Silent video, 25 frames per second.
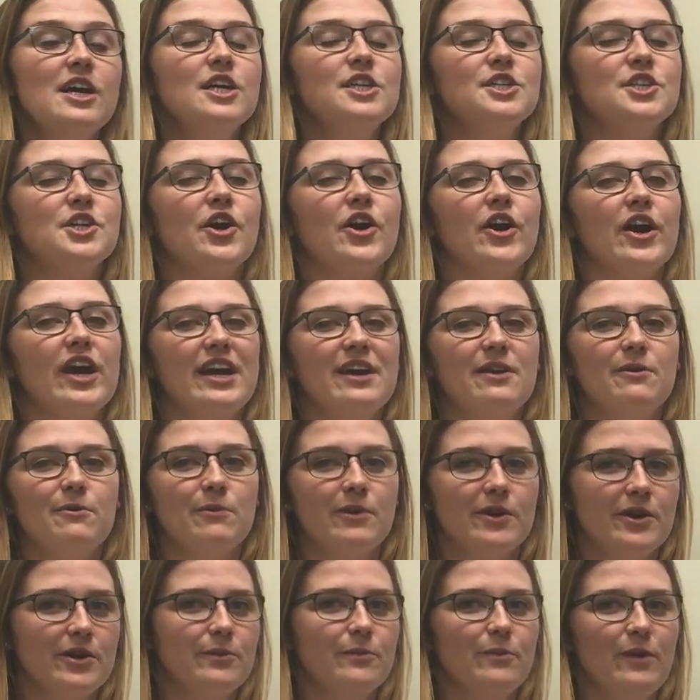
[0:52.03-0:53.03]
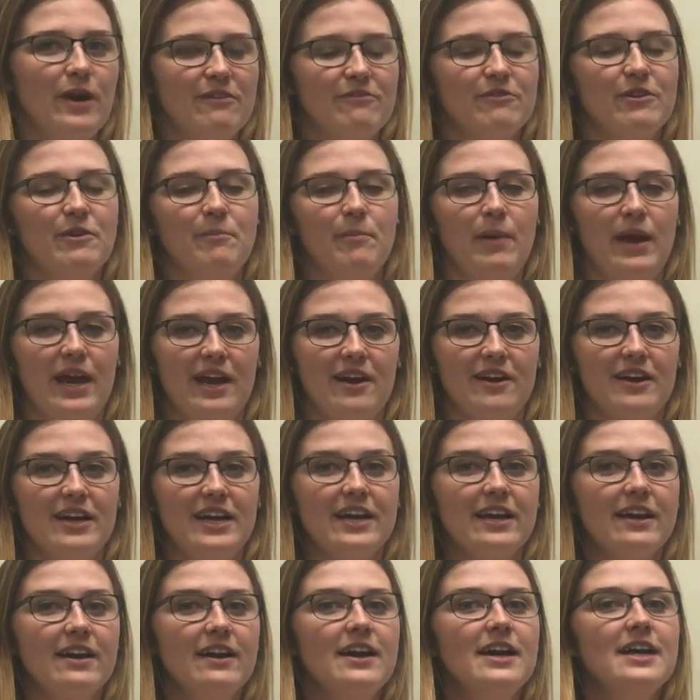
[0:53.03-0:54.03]
to create a word-referent
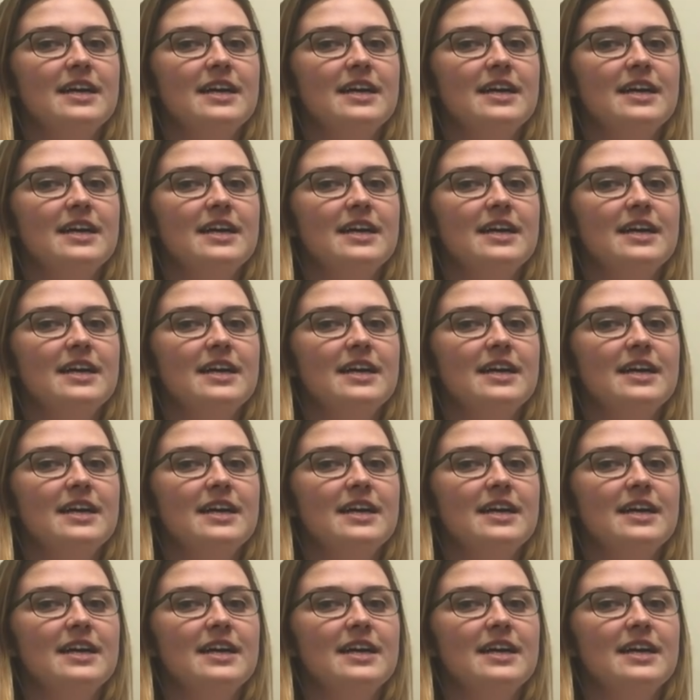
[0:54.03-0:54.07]
pairing.